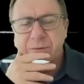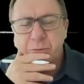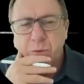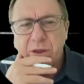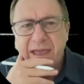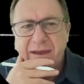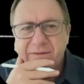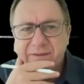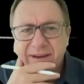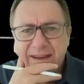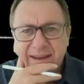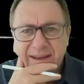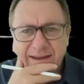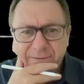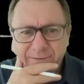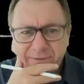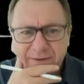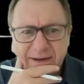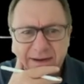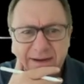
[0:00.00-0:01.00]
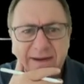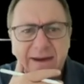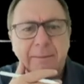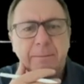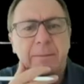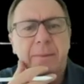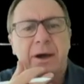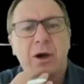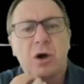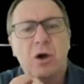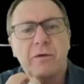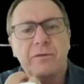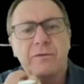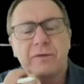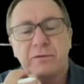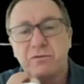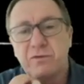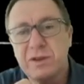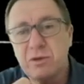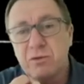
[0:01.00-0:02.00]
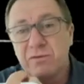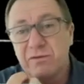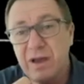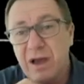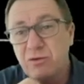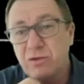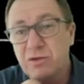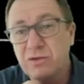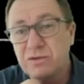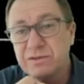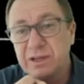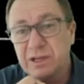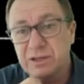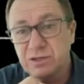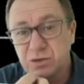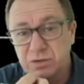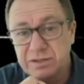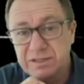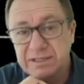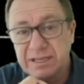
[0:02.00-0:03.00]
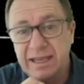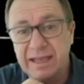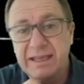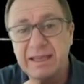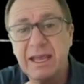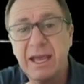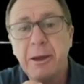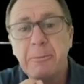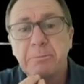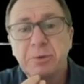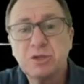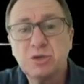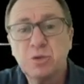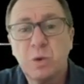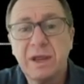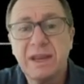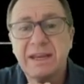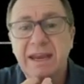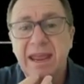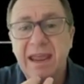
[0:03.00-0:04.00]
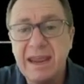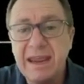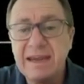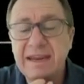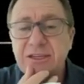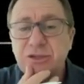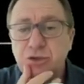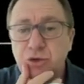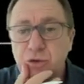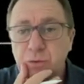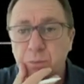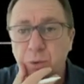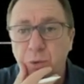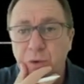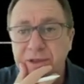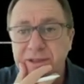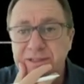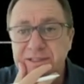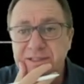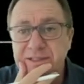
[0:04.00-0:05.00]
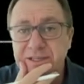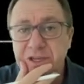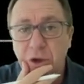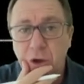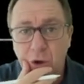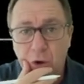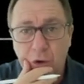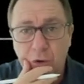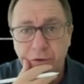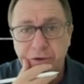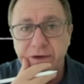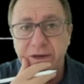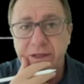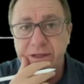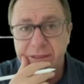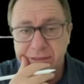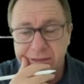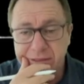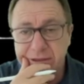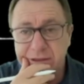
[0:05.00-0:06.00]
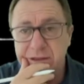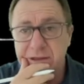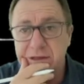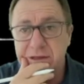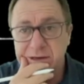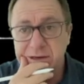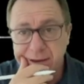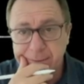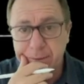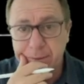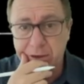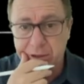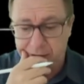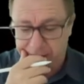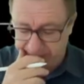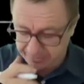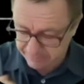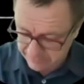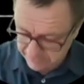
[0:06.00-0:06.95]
we have an infinite number of real values, I should say, between any 2 points on the number line.